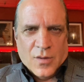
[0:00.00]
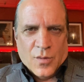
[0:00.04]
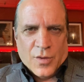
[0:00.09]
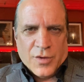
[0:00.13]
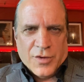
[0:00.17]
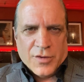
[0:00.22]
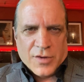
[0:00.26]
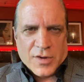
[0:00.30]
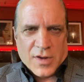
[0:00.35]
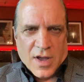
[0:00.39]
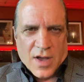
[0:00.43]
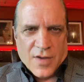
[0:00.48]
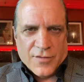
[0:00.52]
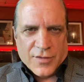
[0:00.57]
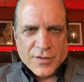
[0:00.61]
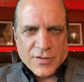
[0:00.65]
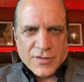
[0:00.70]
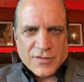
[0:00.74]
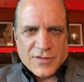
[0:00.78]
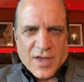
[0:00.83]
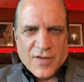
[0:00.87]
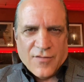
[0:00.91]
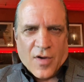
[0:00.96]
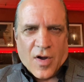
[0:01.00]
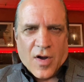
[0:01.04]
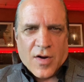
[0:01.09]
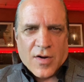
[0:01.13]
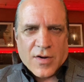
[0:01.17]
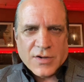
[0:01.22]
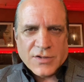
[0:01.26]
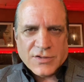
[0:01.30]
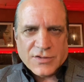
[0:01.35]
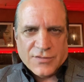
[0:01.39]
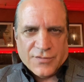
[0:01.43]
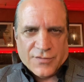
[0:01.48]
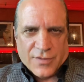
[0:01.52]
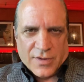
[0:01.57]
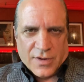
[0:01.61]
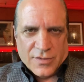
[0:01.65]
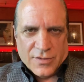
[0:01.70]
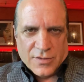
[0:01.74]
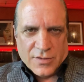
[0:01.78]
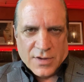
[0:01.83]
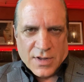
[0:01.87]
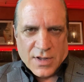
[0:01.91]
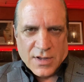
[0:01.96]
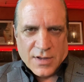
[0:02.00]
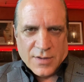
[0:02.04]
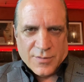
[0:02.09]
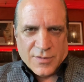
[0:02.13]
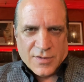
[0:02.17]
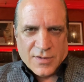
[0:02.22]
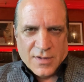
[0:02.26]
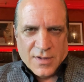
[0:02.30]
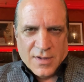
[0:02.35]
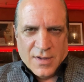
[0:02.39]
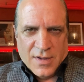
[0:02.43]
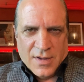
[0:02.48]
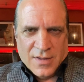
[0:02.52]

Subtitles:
where your governors have R's in front of their names.